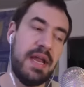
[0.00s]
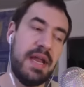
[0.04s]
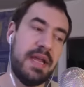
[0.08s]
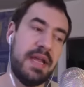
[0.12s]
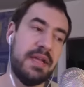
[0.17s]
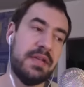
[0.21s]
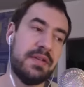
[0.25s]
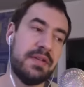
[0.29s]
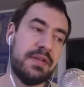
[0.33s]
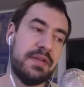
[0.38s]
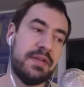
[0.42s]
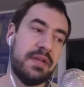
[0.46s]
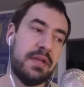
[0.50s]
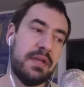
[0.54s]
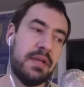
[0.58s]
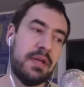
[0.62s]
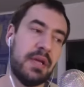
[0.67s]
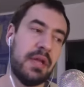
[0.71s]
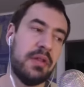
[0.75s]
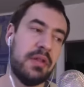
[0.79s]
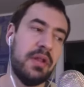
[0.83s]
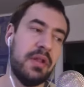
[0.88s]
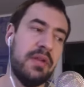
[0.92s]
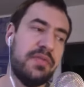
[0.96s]
And
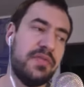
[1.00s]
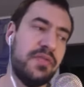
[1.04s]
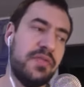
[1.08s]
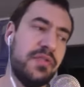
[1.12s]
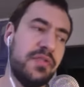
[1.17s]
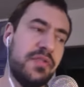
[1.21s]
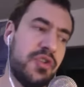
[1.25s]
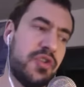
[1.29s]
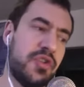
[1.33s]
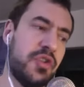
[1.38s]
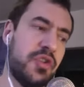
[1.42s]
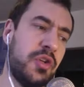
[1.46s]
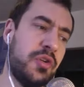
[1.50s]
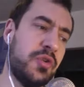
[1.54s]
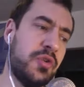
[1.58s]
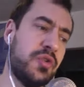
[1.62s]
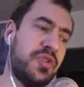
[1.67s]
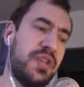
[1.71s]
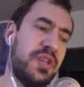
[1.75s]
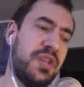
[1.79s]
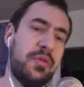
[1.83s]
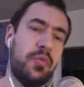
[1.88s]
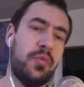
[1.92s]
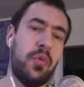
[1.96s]
I'd love to just
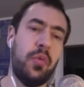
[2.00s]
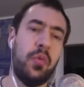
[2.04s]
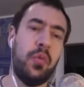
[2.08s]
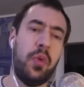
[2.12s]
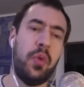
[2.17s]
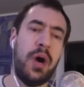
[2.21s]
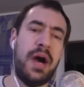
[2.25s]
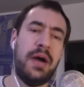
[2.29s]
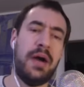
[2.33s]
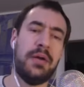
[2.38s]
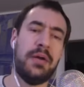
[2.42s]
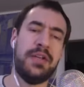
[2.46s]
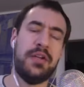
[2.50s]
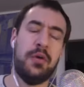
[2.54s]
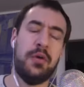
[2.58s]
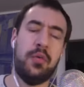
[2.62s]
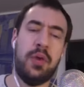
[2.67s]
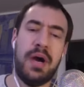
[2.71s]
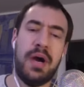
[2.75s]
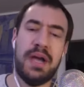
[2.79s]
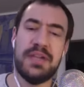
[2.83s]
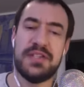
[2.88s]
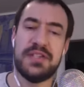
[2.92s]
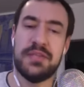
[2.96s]
understand why
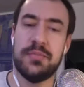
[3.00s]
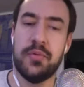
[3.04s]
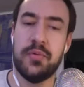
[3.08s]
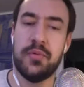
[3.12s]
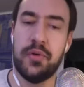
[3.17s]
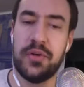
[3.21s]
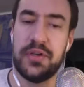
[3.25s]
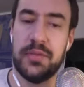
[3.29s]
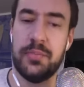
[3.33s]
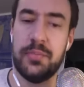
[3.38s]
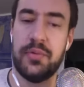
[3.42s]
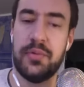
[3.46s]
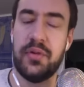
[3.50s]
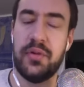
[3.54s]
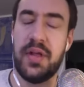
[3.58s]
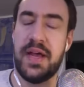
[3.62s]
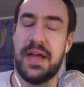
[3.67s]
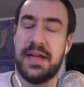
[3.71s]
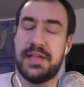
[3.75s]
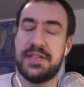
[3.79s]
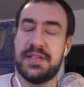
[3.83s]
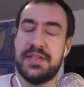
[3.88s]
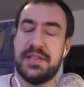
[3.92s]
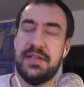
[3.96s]
is it more
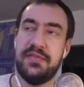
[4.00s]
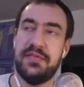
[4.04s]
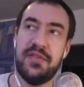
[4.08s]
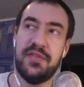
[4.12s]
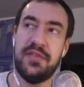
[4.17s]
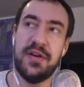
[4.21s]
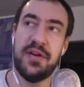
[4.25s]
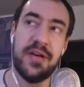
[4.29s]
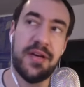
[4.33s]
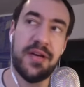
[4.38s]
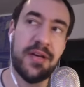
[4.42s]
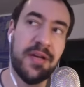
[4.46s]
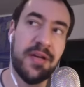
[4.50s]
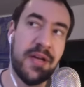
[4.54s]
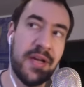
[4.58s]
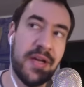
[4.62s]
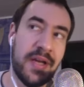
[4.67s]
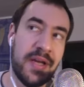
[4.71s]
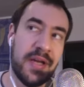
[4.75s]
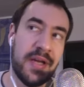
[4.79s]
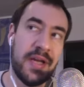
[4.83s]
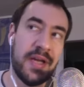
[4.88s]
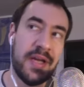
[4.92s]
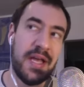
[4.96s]
complex? If
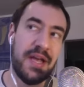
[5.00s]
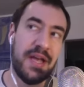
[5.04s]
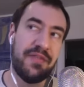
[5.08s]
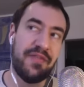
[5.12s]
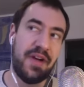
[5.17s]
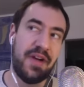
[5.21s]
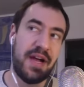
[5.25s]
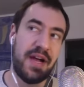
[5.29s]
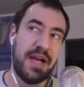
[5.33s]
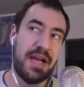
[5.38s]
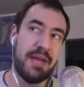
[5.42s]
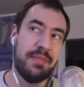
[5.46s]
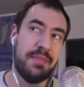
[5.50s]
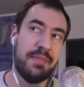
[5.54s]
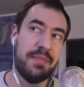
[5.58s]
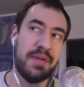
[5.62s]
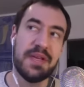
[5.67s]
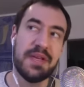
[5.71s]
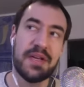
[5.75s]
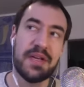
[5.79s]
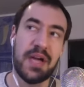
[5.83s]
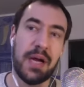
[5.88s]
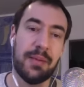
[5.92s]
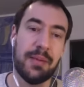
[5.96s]
I'm an
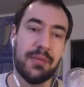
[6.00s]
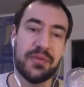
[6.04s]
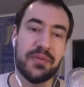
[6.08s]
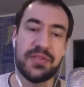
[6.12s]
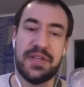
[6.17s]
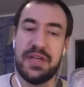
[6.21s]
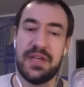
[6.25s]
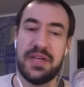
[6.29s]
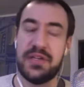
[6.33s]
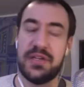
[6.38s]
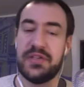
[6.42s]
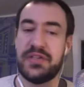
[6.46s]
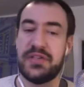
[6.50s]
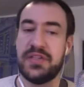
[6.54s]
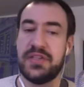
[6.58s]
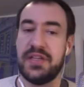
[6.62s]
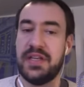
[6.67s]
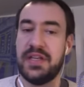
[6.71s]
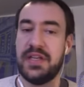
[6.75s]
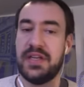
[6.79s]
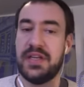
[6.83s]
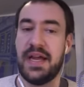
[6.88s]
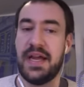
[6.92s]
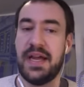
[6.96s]
e-commerce
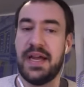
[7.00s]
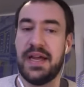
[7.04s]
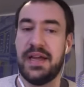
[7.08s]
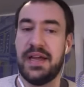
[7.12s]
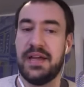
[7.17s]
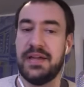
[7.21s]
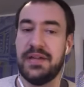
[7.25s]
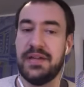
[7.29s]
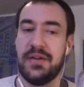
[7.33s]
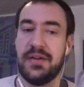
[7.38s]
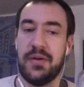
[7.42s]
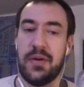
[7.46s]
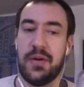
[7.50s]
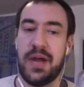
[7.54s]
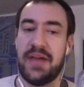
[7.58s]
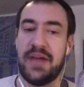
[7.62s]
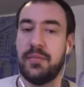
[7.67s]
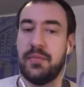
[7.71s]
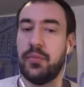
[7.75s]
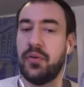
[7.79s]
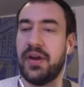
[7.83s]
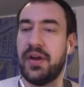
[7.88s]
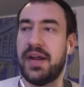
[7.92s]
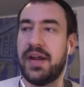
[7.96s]
agency and I, have a
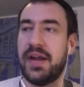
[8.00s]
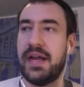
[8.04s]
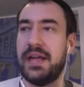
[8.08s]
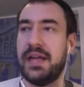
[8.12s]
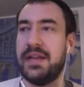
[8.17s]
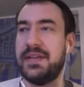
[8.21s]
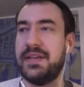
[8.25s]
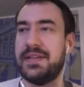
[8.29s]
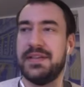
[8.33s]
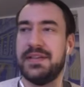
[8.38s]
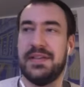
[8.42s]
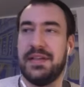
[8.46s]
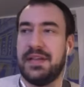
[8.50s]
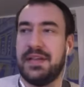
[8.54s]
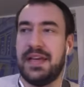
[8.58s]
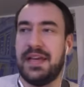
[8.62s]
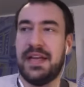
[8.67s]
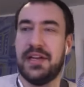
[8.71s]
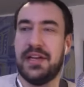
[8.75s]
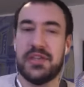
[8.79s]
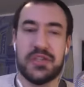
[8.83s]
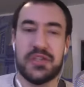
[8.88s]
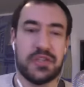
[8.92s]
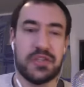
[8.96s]
brand, can
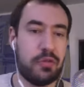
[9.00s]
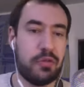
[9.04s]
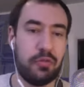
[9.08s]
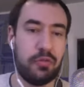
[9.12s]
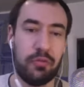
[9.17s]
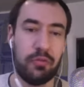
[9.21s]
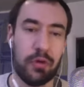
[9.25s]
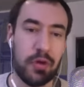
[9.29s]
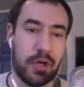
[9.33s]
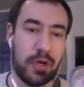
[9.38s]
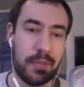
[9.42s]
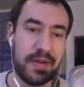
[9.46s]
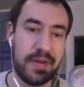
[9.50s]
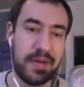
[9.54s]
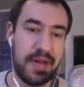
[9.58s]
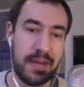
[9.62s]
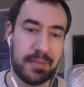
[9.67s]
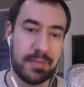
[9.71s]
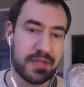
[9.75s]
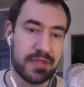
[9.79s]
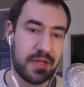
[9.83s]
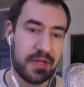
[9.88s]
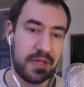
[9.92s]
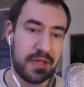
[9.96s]
I just throw up an
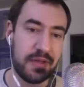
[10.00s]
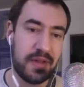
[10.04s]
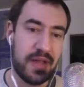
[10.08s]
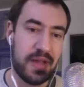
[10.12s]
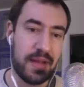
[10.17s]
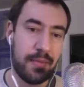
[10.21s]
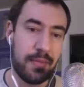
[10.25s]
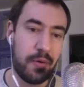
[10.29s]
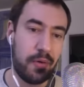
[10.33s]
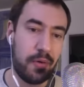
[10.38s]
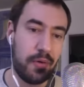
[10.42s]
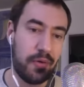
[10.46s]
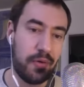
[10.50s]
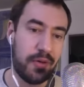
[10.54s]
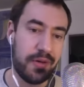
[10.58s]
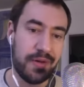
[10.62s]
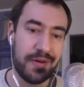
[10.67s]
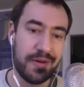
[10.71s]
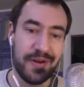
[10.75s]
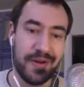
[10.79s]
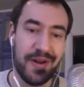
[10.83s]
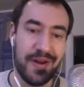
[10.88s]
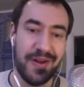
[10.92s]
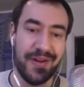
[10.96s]
Amazon label
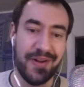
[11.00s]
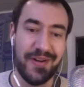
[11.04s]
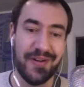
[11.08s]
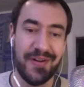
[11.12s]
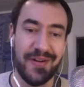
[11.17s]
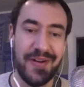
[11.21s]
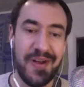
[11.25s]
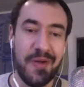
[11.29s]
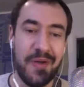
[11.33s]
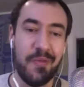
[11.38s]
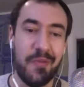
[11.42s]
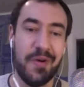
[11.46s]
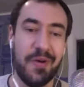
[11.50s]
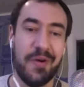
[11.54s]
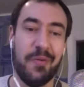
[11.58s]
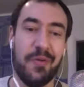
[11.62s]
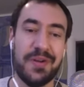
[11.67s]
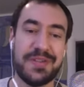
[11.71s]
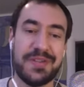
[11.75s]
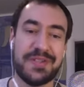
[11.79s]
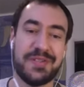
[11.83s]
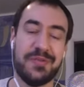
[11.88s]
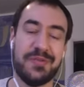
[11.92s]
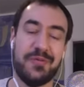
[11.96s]
and,
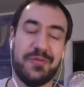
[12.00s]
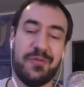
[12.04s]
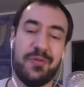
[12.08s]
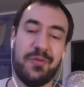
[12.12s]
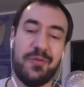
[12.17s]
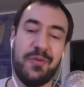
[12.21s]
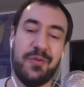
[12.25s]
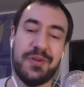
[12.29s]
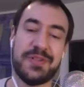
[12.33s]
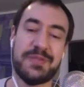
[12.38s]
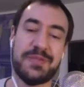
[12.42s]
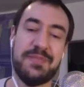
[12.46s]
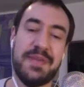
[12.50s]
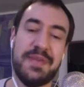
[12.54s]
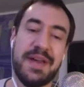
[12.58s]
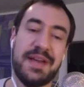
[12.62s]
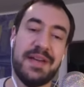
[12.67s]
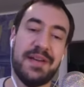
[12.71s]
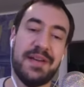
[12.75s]
what's made